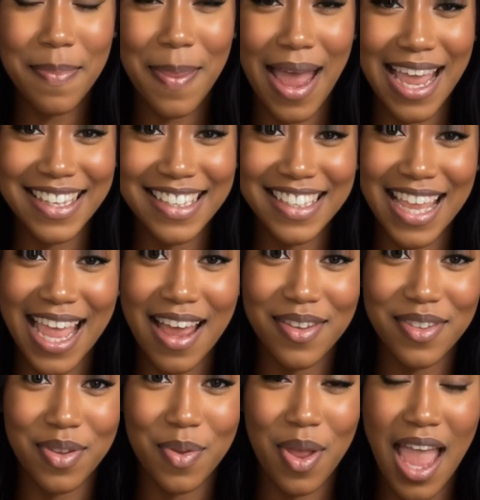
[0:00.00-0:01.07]
passed down
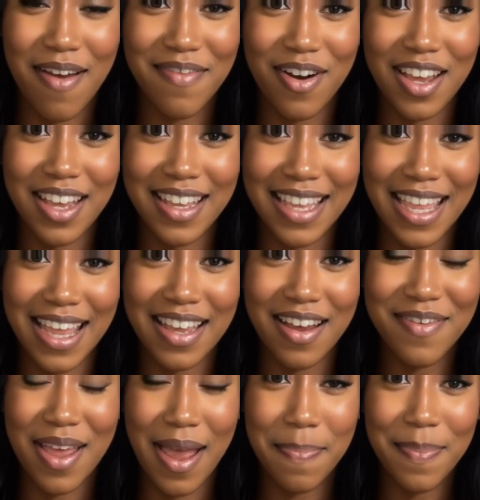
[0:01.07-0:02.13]
through African
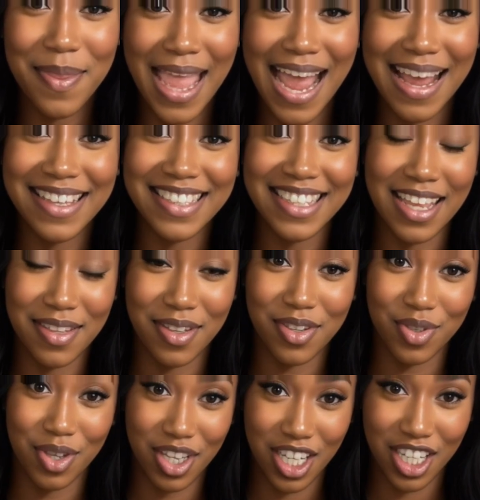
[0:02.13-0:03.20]
native and Black Southern
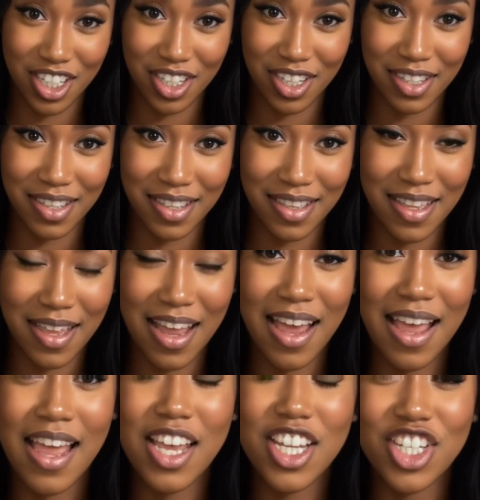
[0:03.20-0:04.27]
traditions.
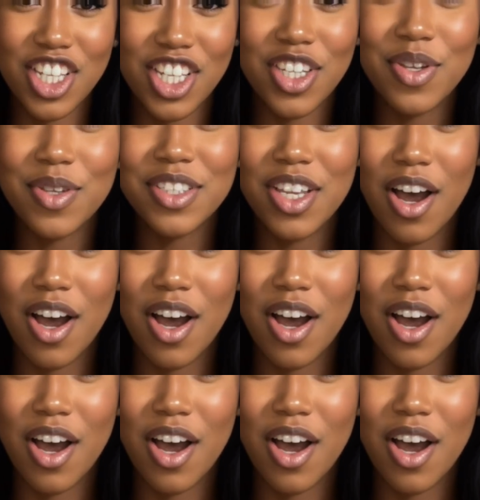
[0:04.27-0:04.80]
She used